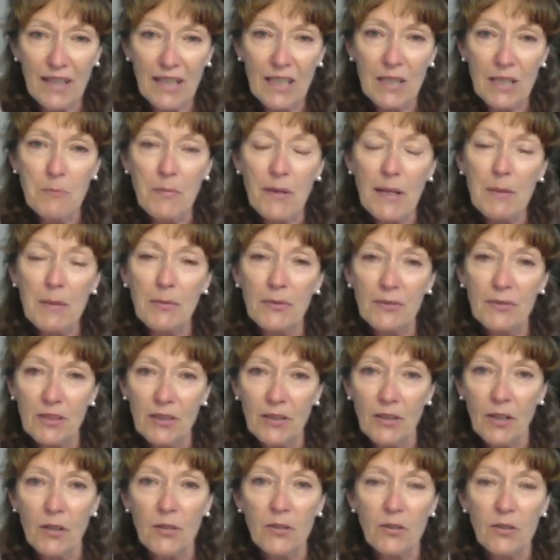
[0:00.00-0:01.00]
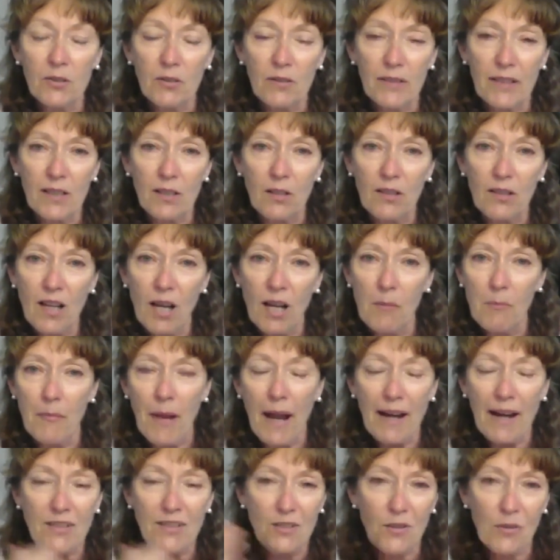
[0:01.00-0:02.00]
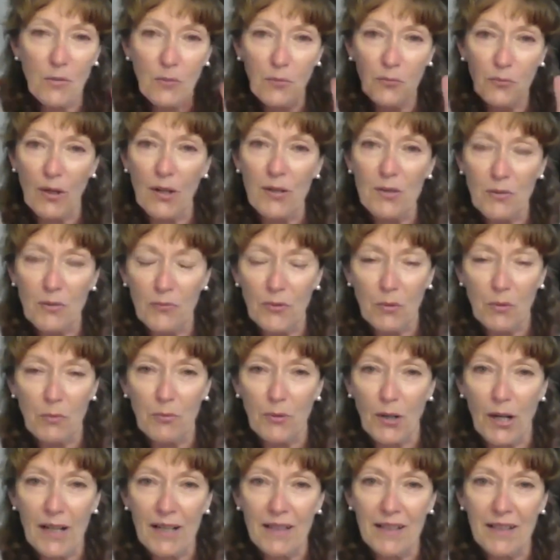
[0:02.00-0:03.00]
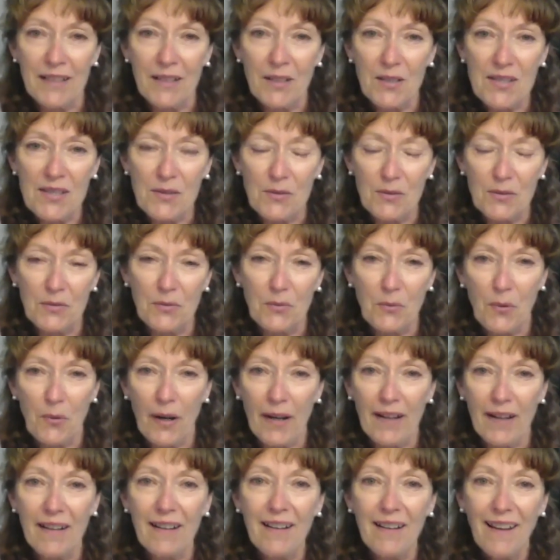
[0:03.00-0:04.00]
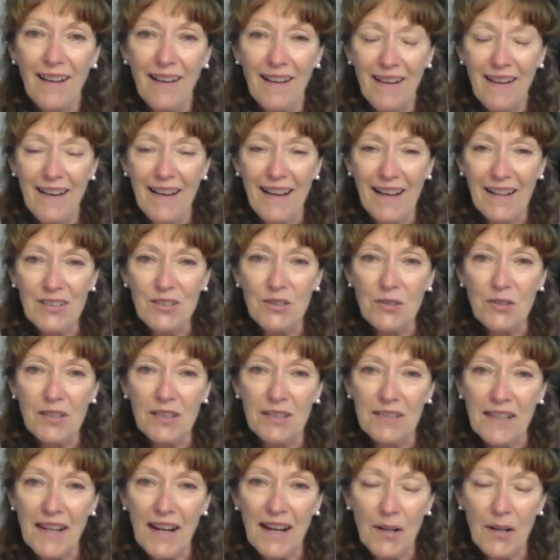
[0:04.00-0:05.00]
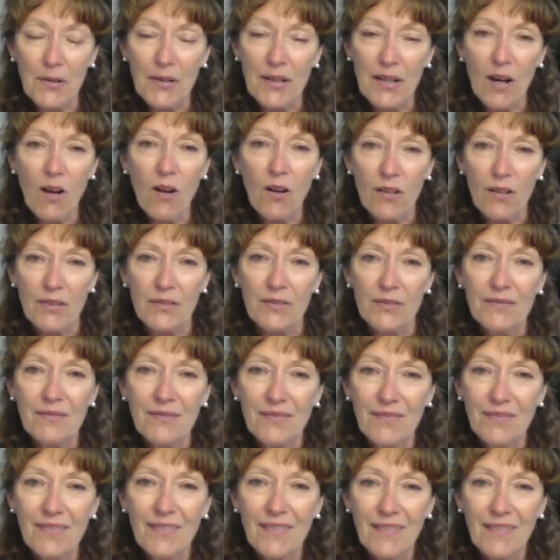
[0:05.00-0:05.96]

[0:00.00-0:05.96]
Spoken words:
you'll keep able, it'll come back to the front of your brain in a certain way and you can carry on.